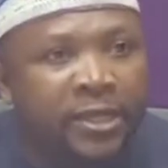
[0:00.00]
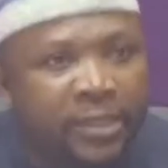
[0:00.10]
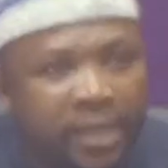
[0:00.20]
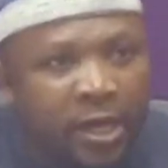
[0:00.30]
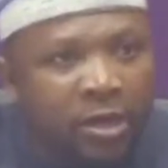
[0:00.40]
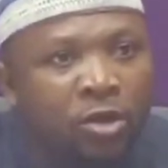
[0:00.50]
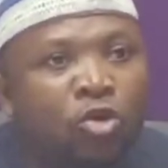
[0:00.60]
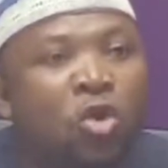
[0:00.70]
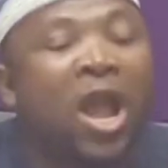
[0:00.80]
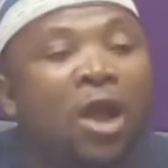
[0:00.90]
You omu de scout
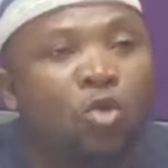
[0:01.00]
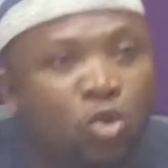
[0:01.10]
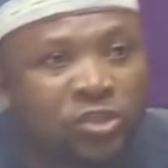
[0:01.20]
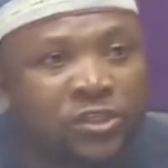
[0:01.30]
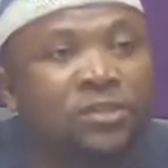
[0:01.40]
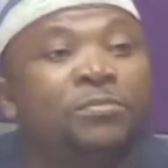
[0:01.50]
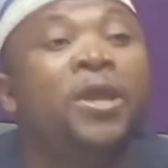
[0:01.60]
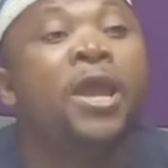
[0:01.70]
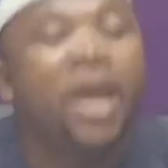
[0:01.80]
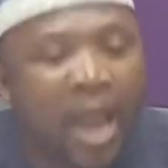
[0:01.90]
the list no kwa
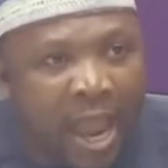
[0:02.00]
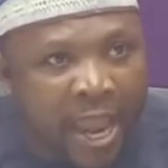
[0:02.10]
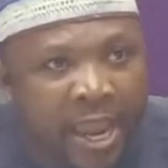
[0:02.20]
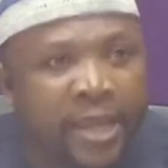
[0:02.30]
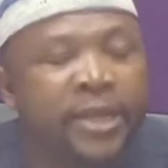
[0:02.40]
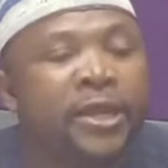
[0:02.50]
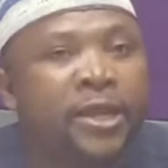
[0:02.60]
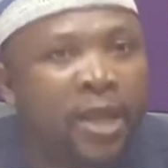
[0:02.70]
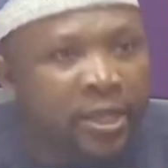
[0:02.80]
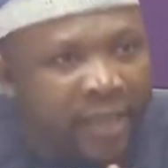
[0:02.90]
ba.
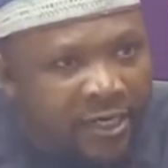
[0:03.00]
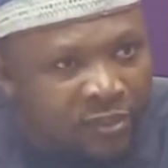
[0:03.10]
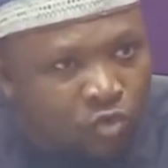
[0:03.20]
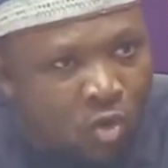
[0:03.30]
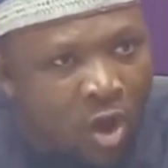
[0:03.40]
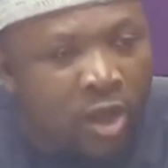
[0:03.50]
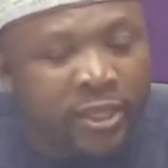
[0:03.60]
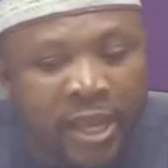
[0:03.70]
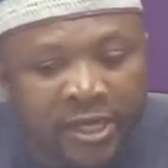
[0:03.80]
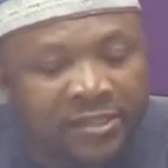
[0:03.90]
Yeah, the squad,
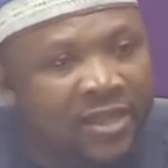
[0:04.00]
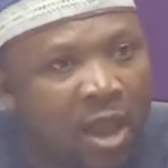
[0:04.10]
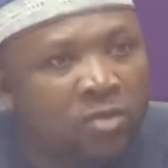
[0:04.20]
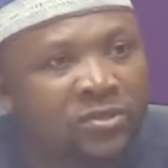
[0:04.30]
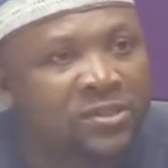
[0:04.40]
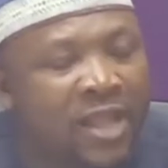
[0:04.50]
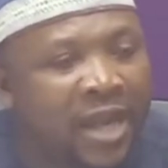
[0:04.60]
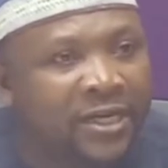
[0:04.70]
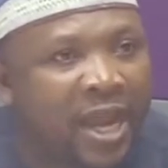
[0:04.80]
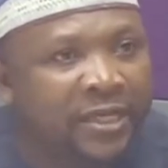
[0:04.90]
yeah, the scouts, not
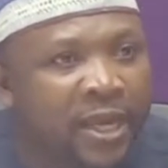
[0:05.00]
the idea.